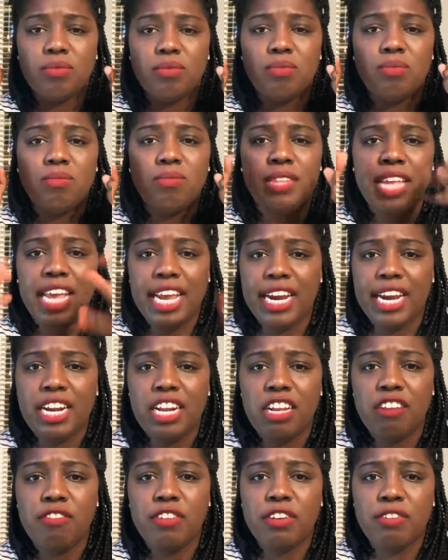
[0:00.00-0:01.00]

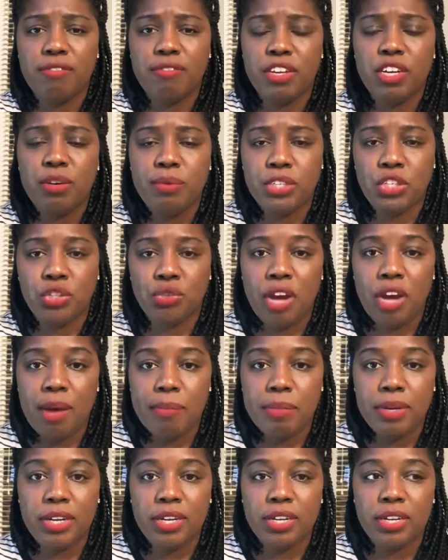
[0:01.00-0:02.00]
negative and filled with
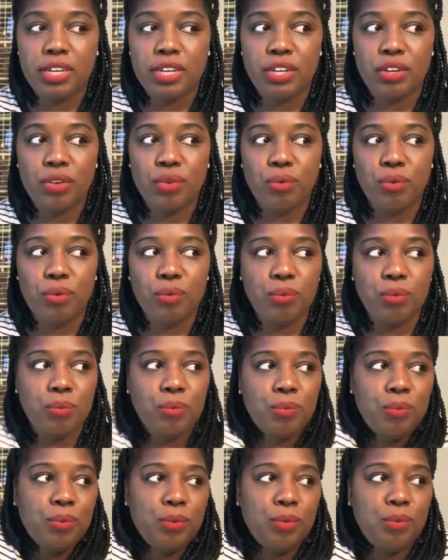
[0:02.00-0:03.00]
drama.
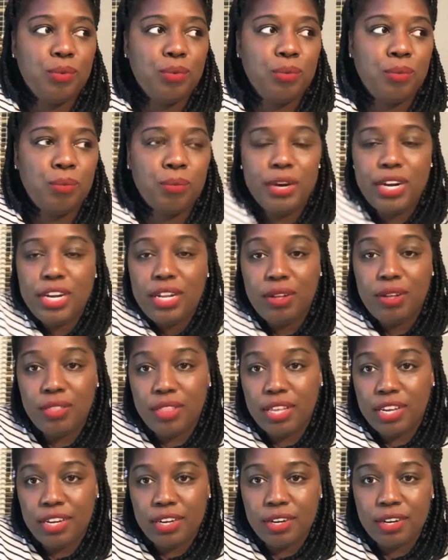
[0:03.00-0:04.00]
What do you
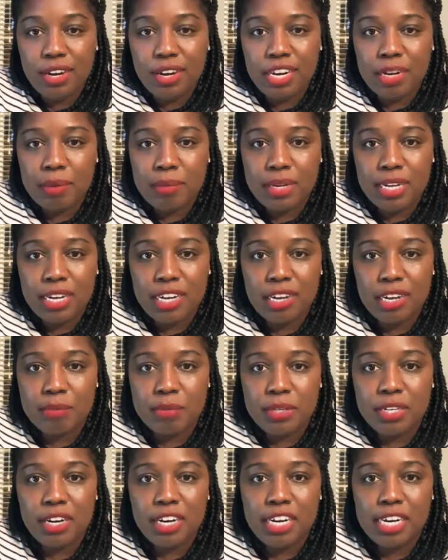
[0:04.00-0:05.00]
think you're going to become?
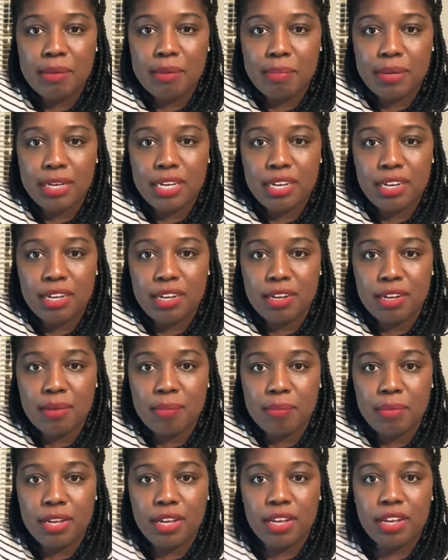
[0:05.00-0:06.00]
You're going to
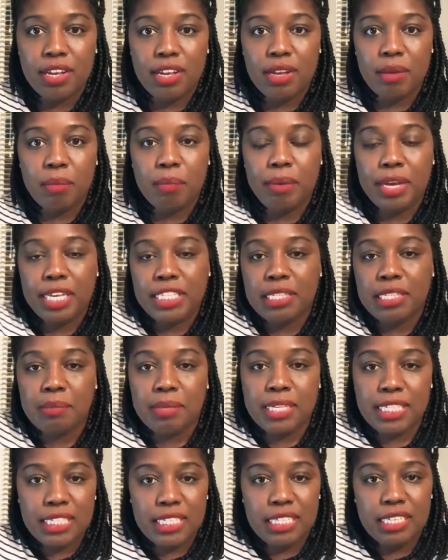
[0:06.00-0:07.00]
become
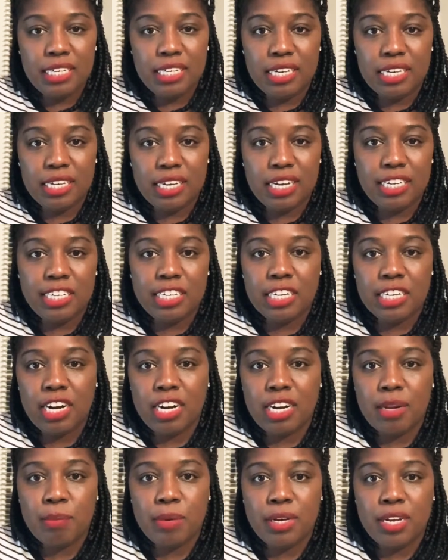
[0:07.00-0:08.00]
pessimistic, and you're
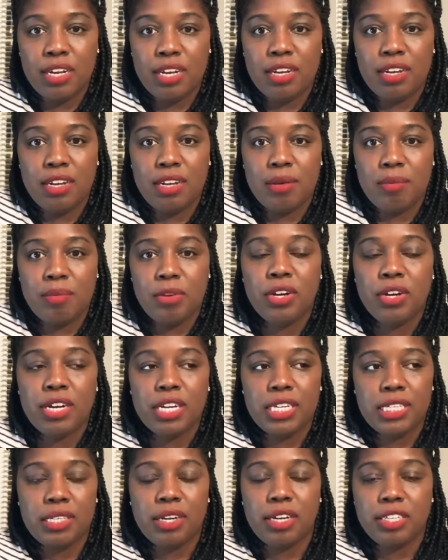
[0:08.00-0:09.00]
going
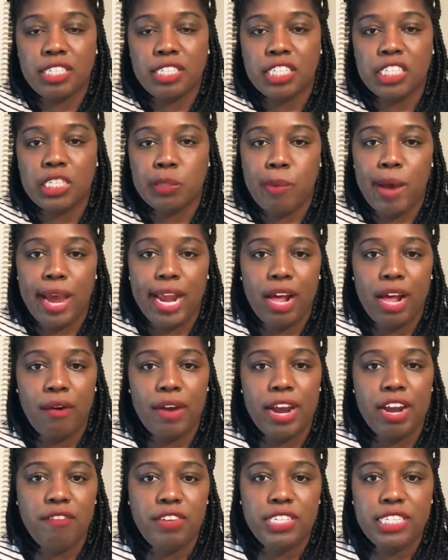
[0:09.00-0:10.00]
to start to spot
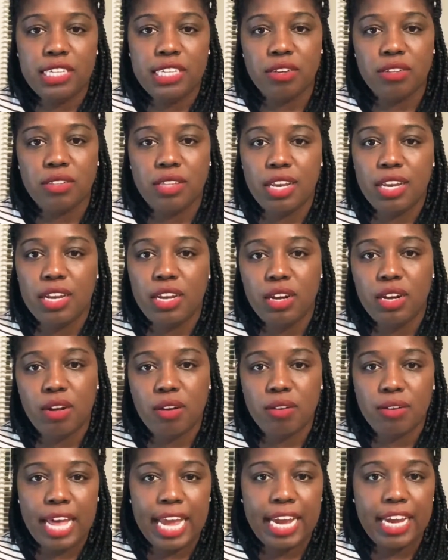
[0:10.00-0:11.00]
out every single thing you
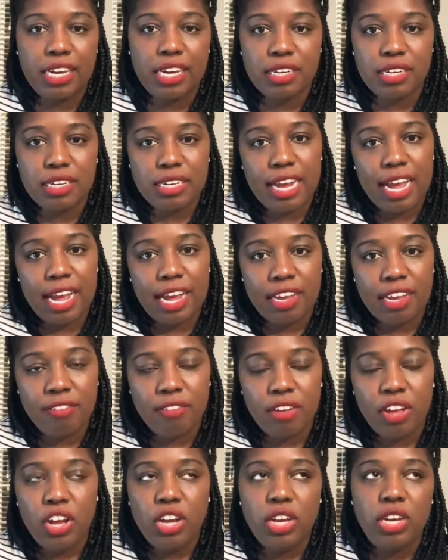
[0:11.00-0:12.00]
don't like in your life.
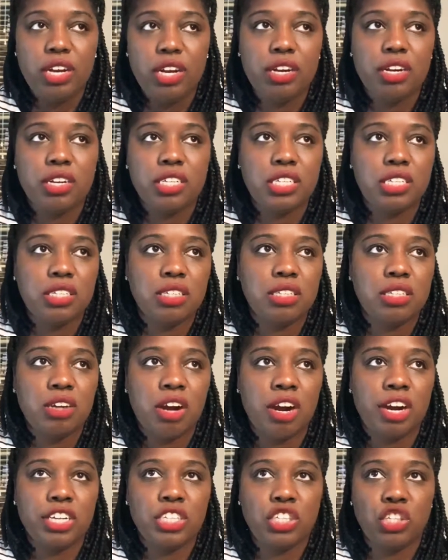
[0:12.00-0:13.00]
You're going to
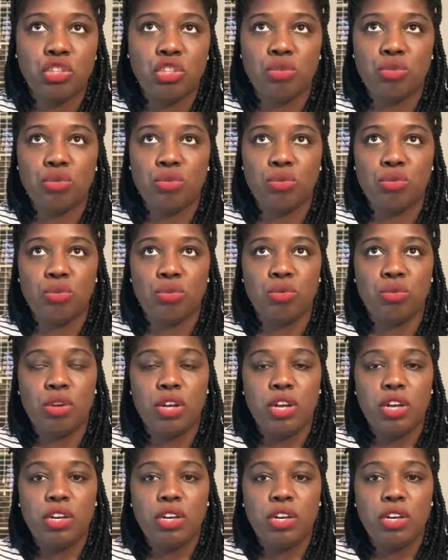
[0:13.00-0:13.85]
start to,